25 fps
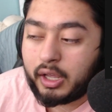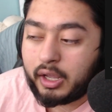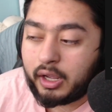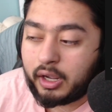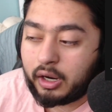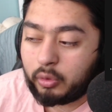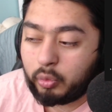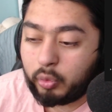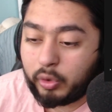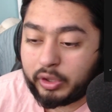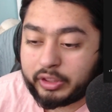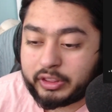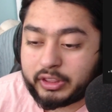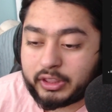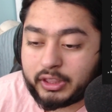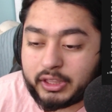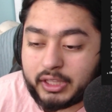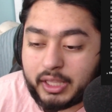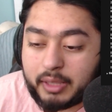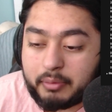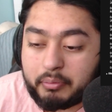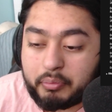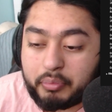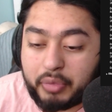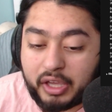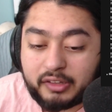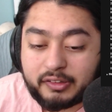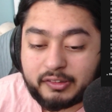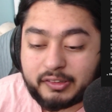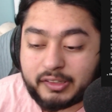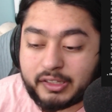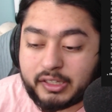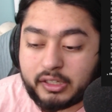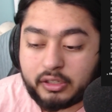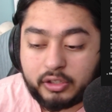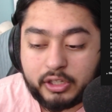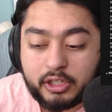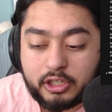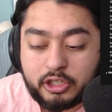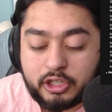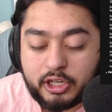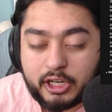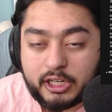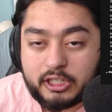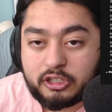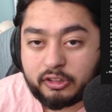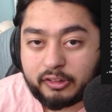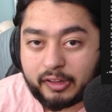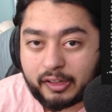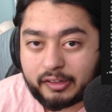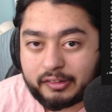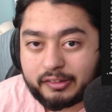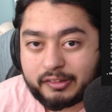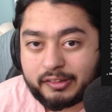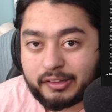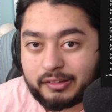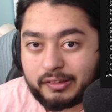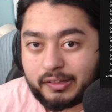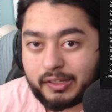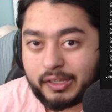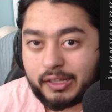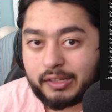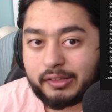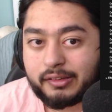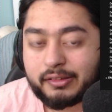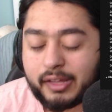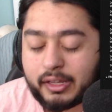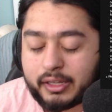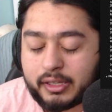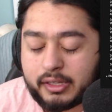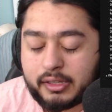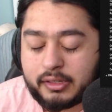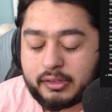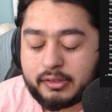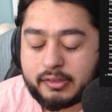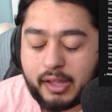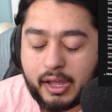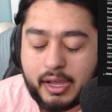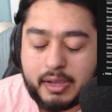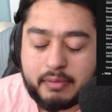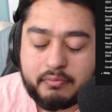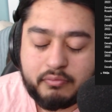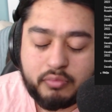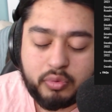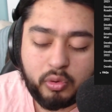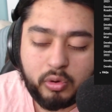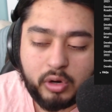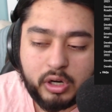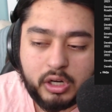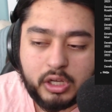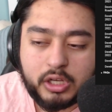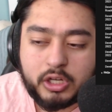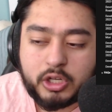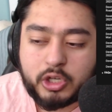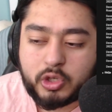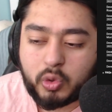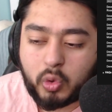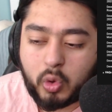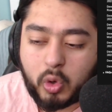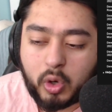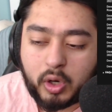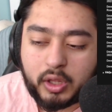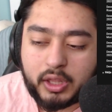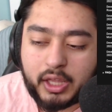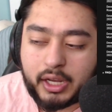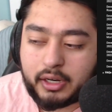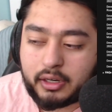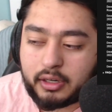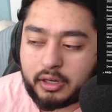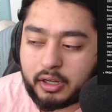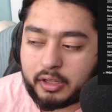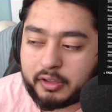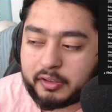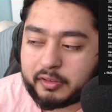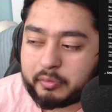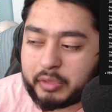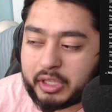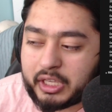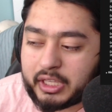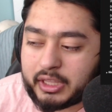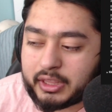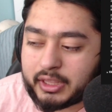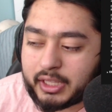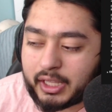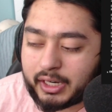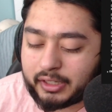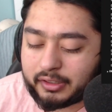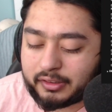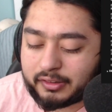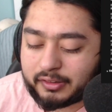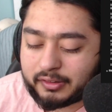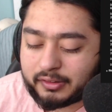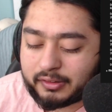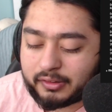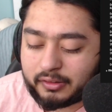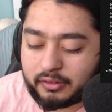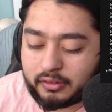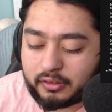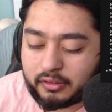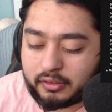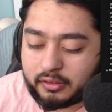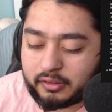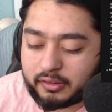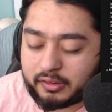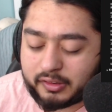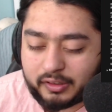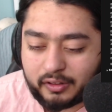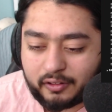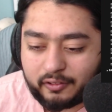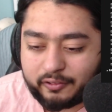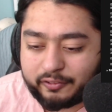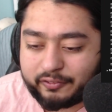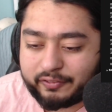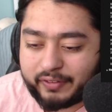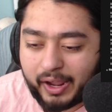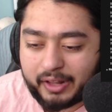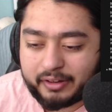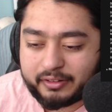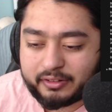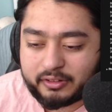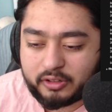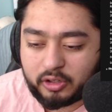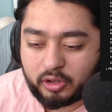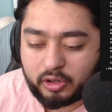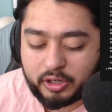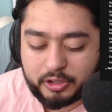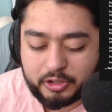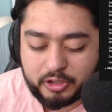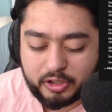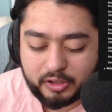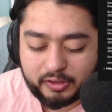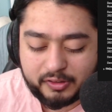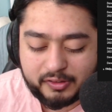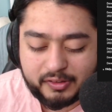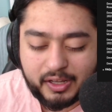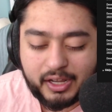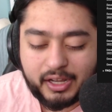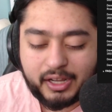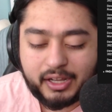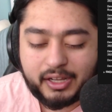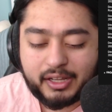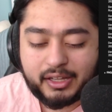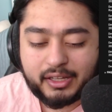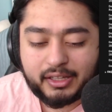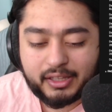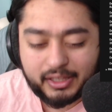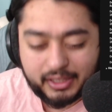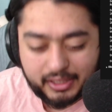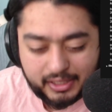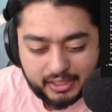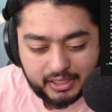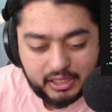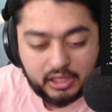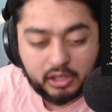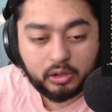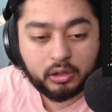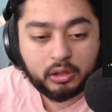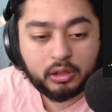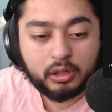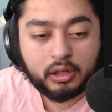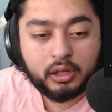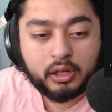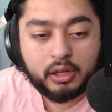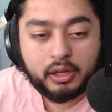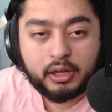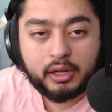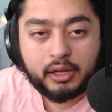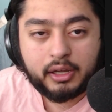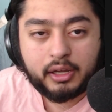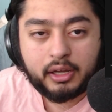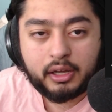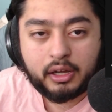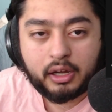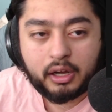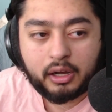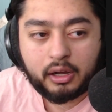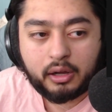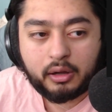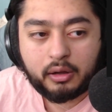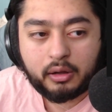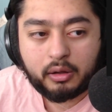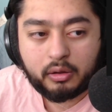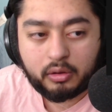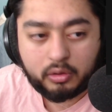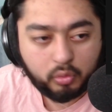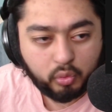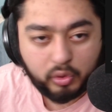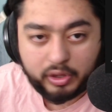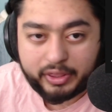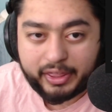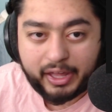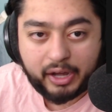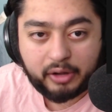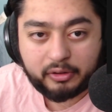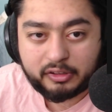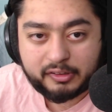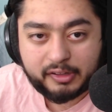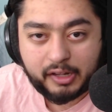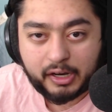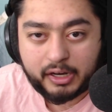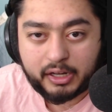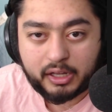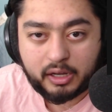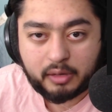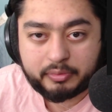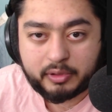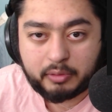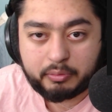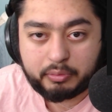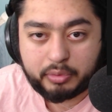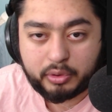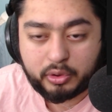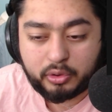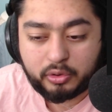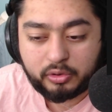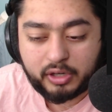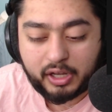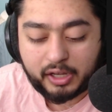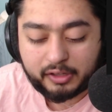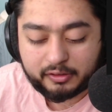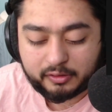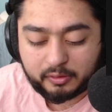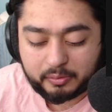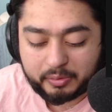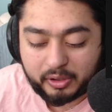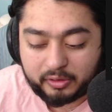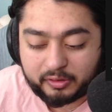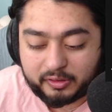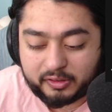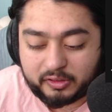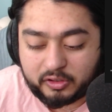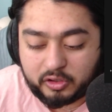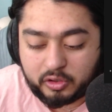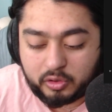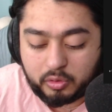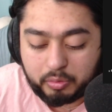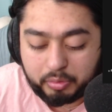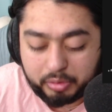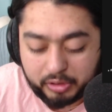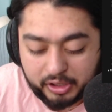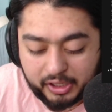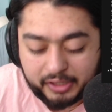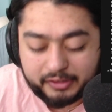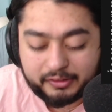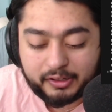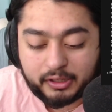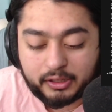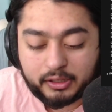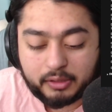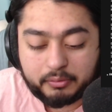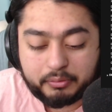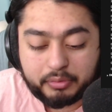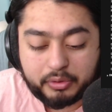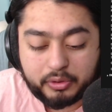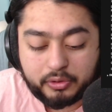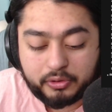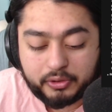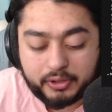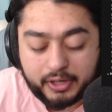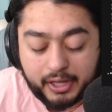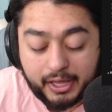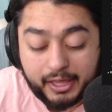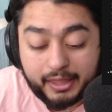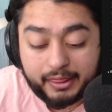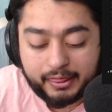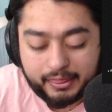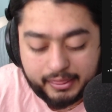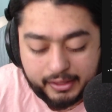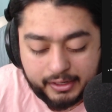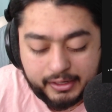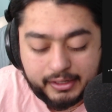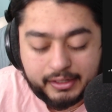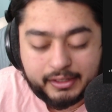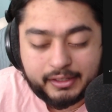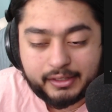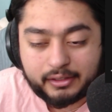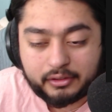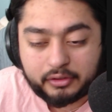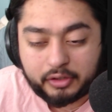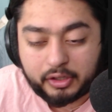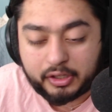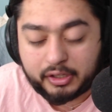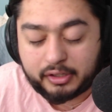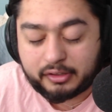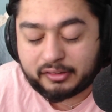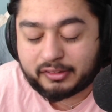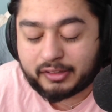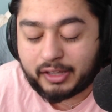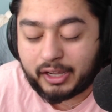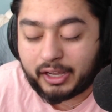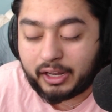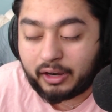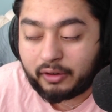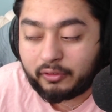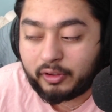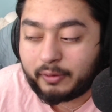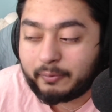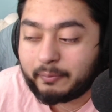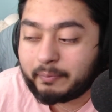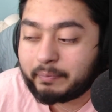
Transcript: With the base healing changes at 16 seconds, I'm pretty sure that does mean that it's still faster to just heal without setting up the boon, as opposed to blessing the boon and then healing inside of it.